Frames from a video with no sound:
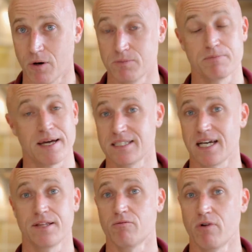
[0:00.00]
from to
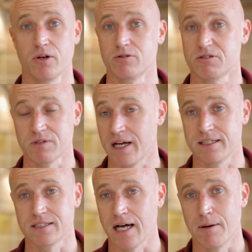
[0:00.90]
maintain the roads
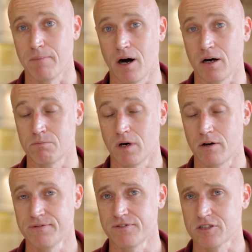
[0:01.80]
and um, our,
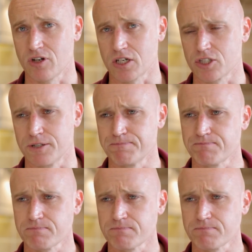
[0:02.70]
our infrastructure?